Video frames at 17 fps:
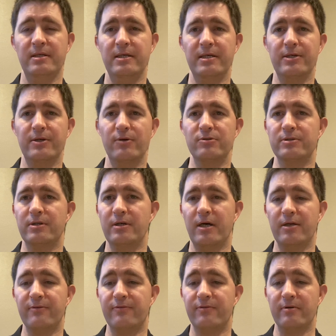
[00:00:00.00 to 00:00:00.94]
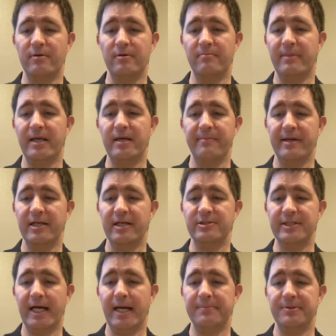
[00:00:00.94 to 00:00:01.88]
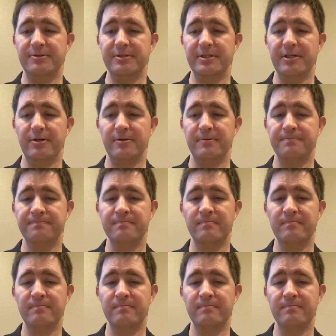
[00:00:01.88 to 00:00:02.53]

It goes on for many, many chapters here.